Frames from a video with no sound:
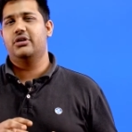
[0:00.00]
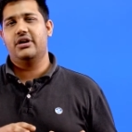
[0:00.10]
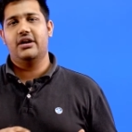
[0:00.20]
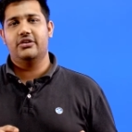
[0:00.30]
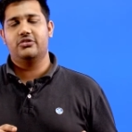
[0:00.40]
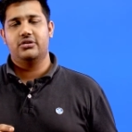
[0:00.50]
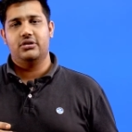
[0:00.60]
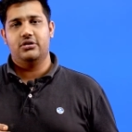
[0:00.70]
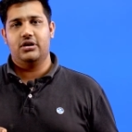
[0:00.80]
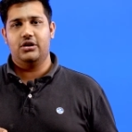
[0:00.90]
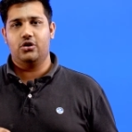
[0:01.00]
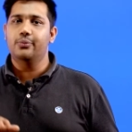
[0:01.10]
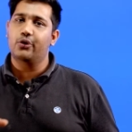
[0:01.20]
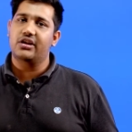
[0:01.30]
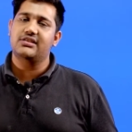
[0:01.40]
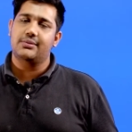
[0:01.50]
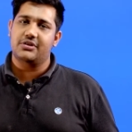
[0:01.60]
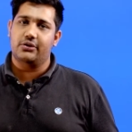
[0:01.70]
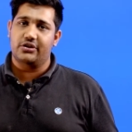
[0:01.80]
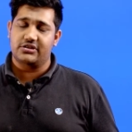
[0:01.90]
30 days till your board exams
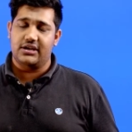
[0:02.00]
are going to